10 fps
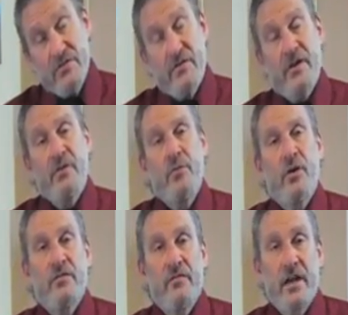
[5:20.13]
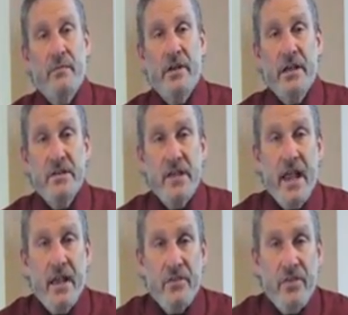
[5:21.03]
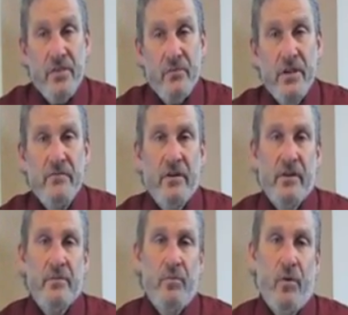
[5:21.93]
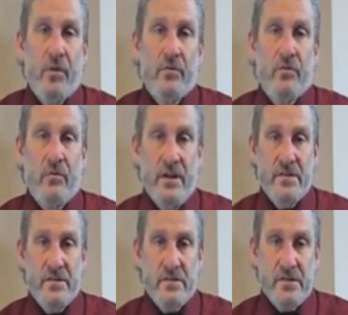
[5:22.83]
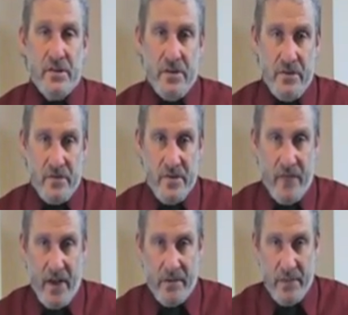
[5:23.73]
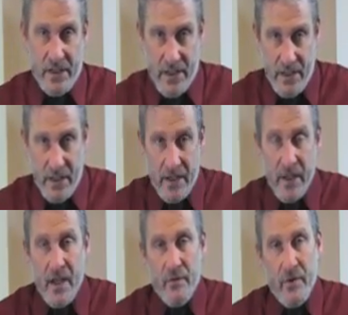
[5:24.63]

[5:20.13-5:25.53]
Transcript: two very important vitamin E's and three very important reasons to use vitamin E,